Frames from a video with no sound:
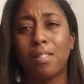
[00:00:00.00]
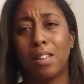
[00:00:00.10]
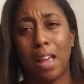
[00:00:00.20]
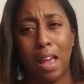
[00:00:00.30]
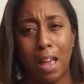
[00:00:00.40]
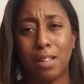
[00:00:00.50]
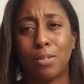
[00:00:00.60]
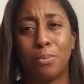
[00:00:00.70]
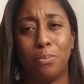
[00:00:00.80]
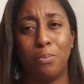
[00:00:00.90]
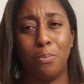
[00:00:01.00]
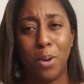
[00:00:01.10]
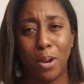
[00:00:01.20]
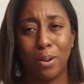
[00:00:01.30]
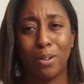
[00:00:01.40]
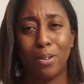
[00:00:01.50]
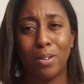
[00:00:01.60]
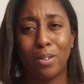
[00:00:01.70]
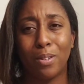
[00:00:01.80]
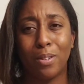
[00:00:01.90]
It has a weird
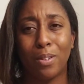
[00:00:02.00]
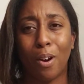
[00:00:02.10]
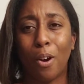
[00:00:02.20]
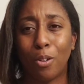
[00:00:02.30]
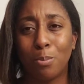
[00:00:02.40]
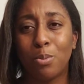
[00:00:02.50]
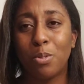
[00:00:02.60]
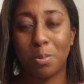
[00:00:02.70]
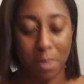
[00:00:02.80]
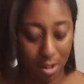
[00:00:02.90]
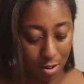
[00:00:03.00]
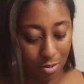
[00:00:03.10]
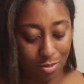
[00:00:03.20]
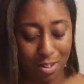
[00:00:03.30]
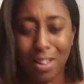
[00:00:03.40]
herbal smell.